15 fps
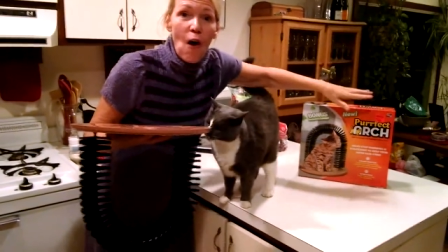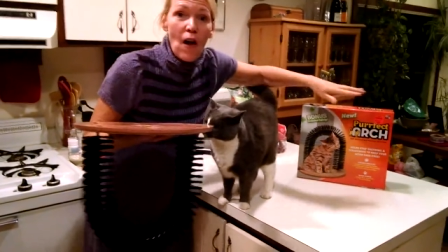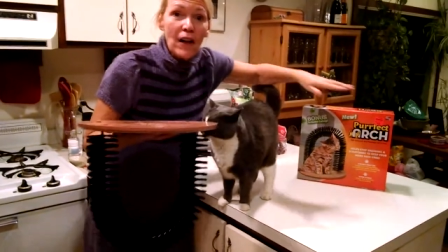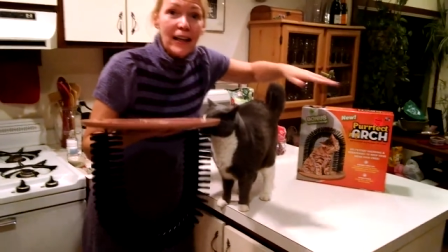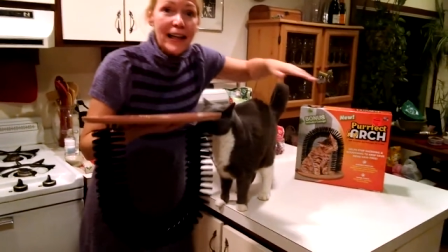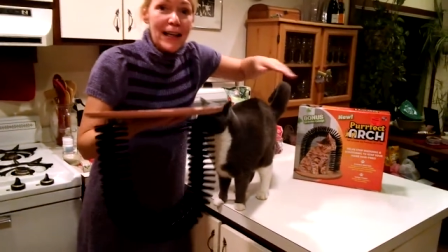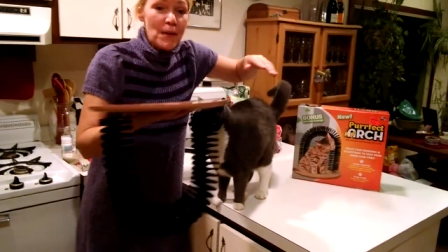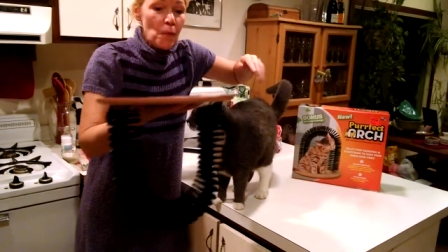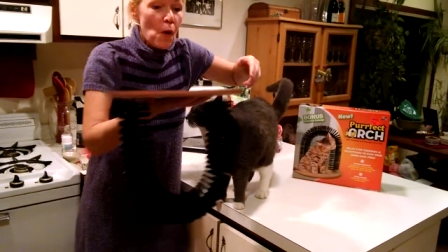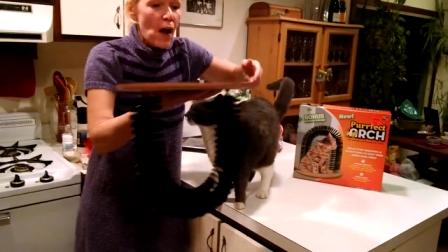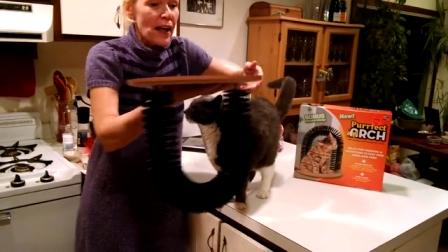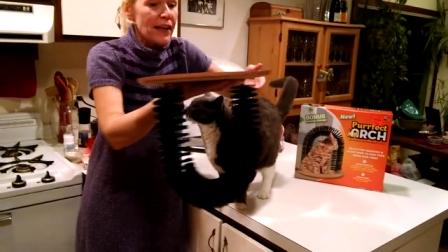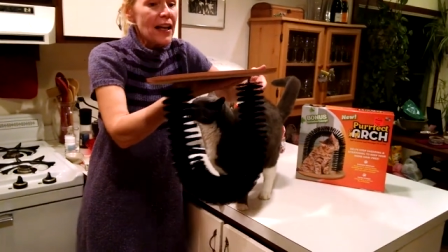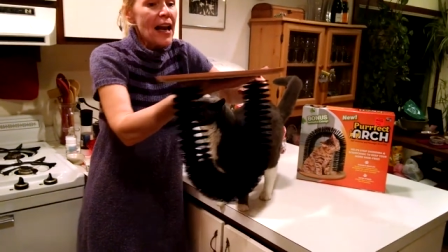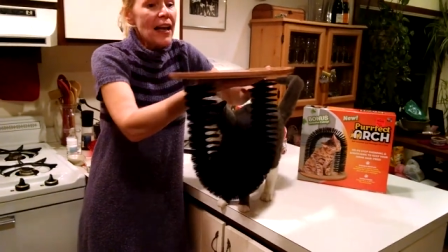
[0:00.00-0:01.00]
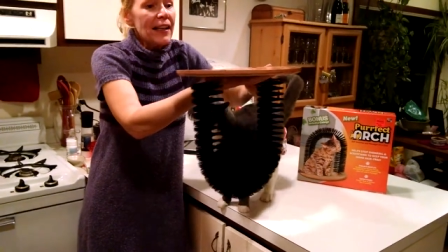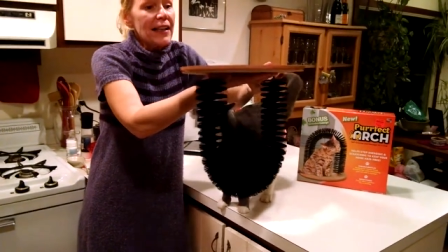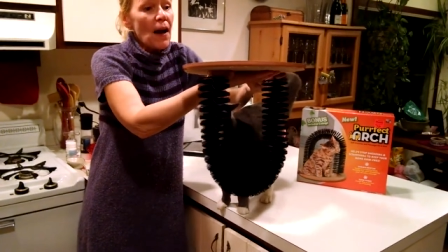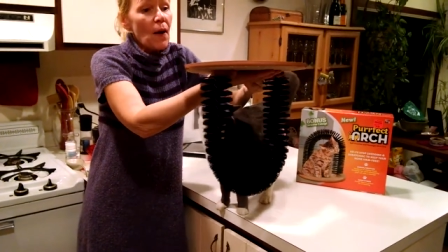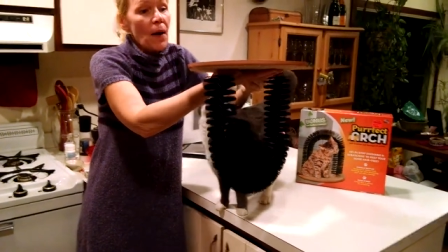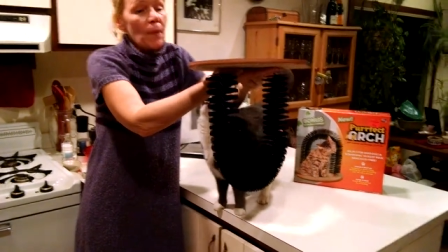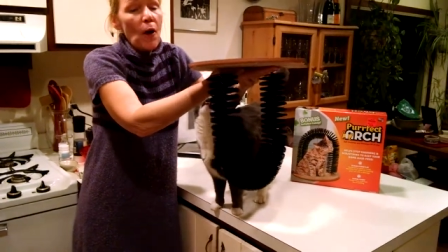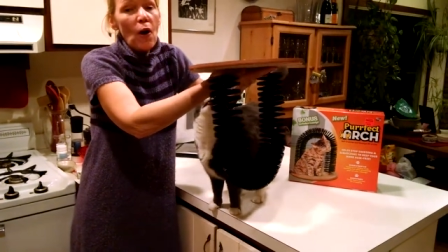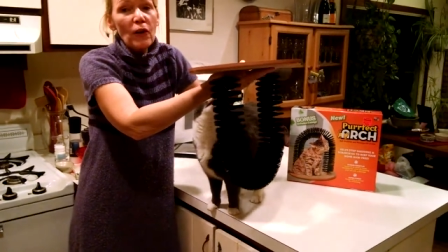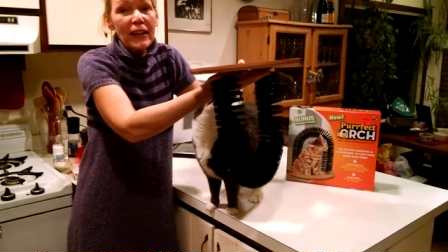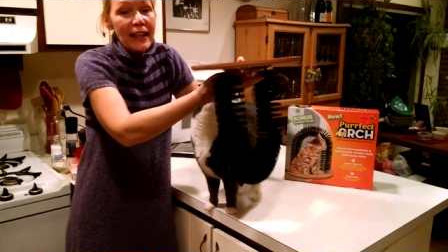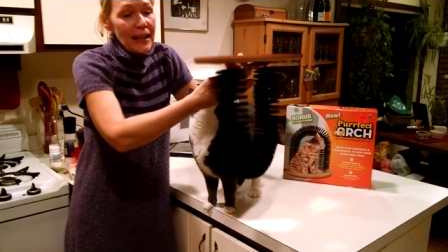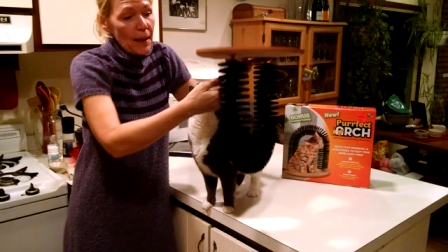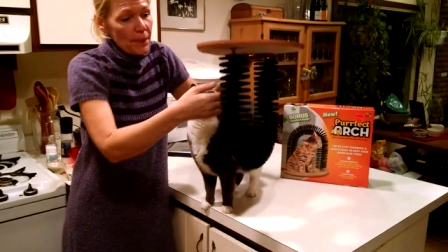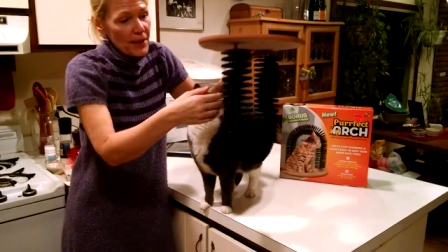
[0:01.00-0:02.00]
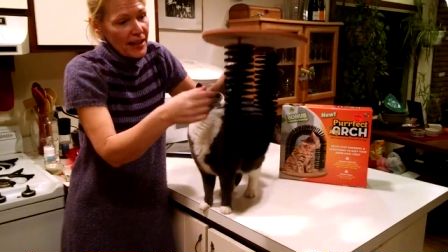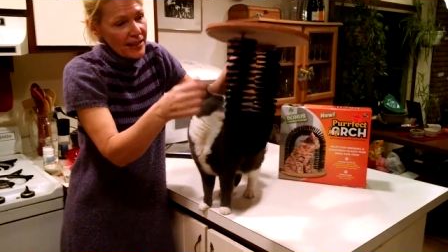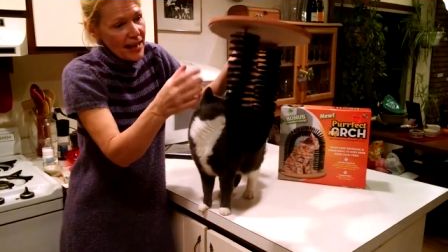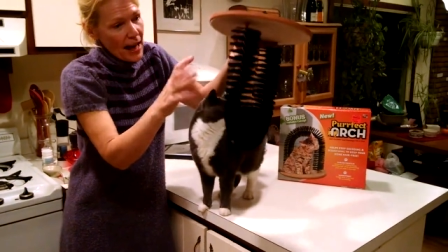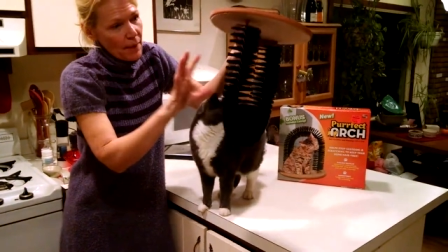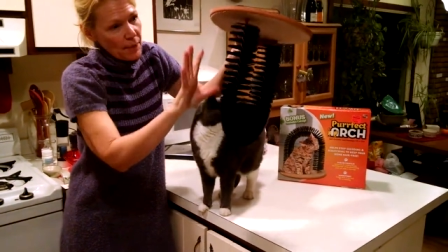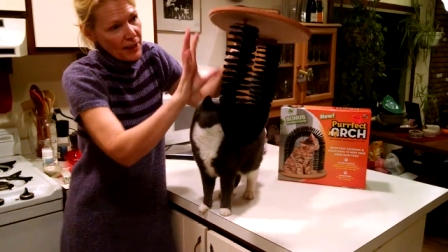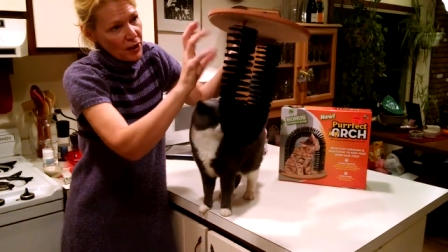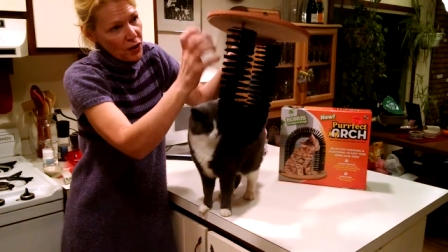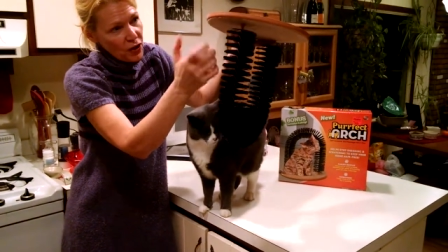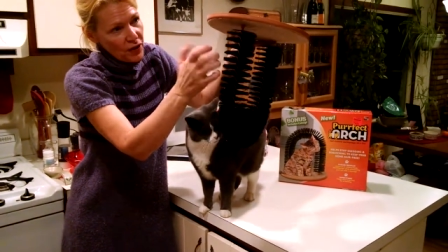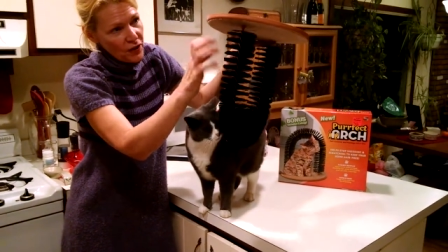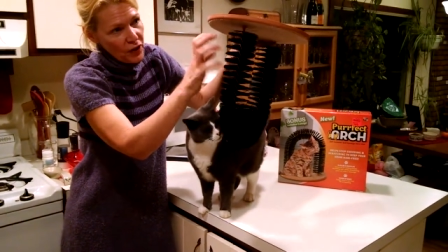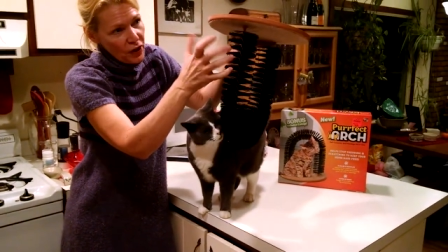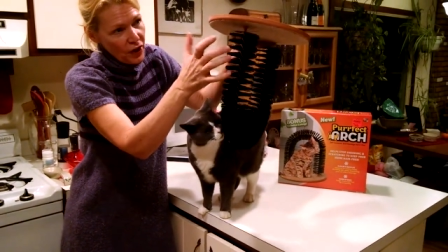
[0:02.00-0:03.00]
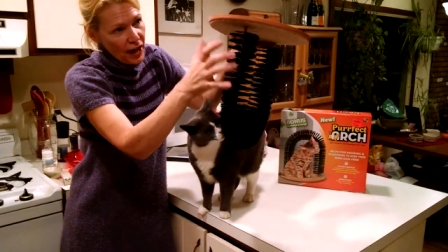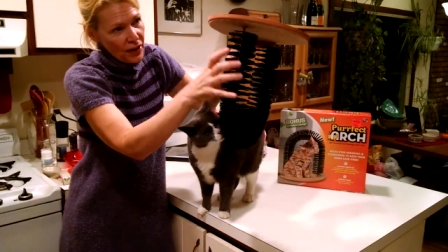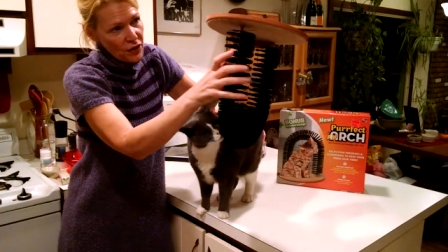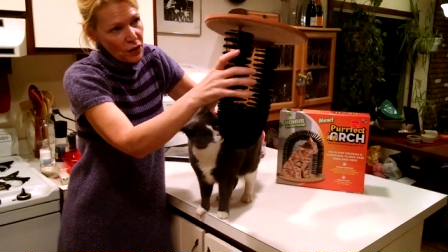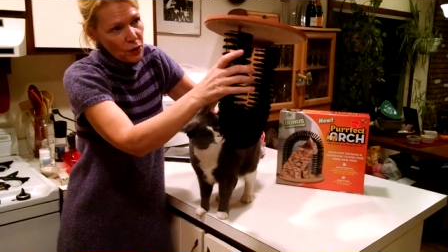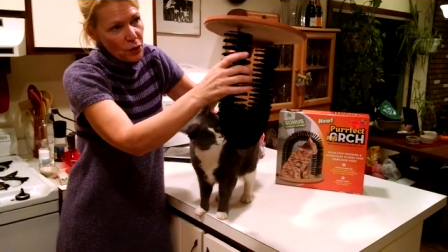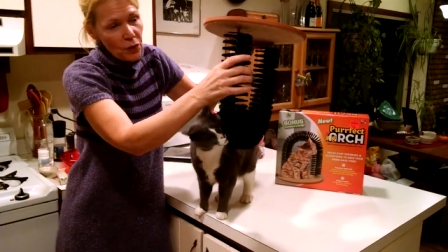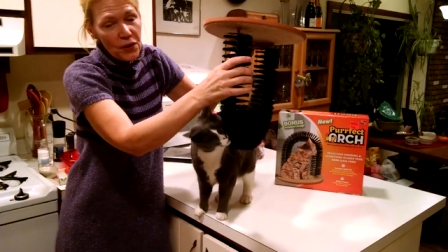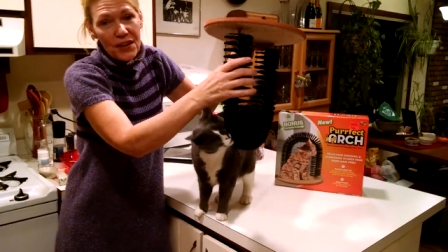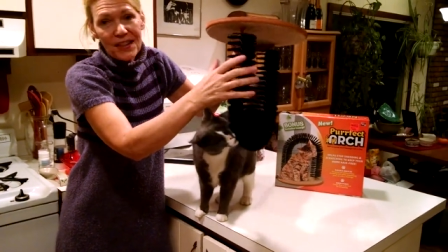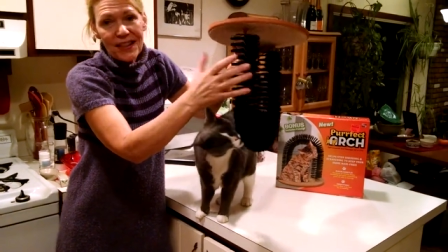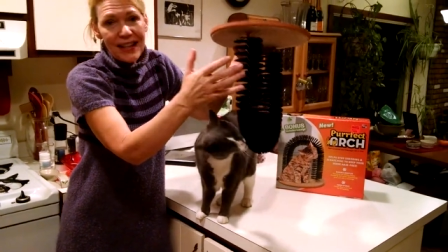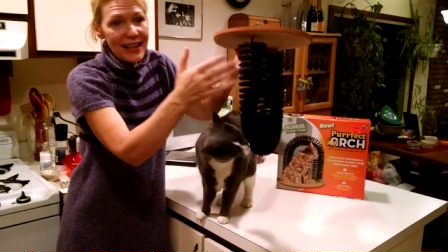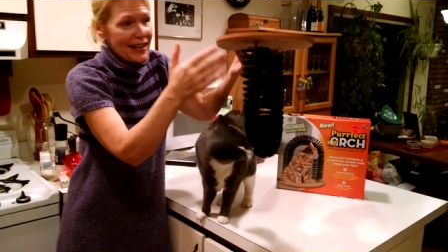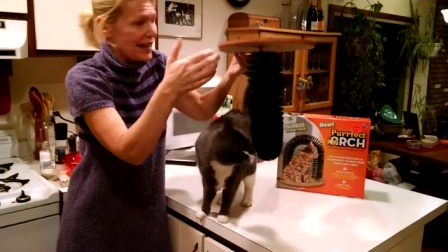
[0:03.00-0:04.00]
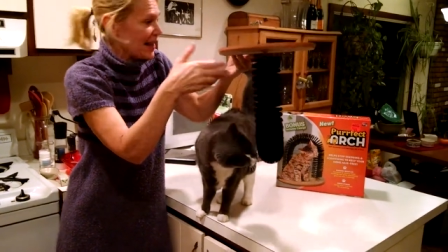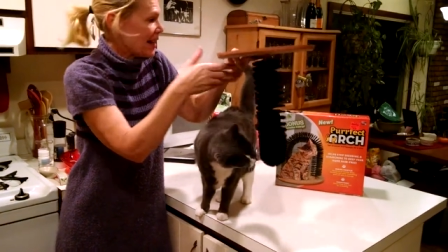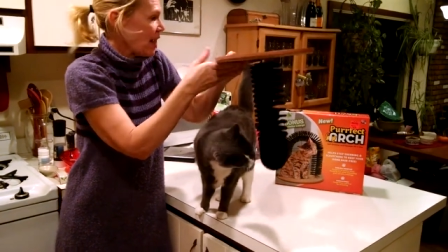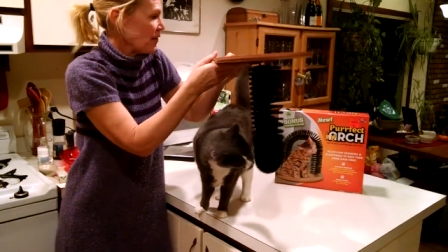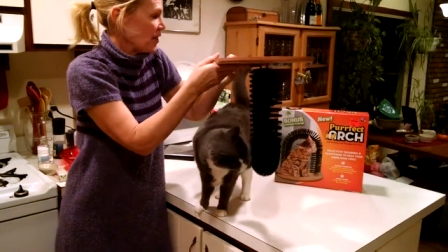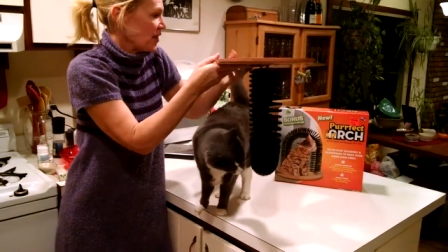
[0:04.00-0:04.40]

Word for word: all in one. Now I'm holding it upside down because you, you got to screw this thing in.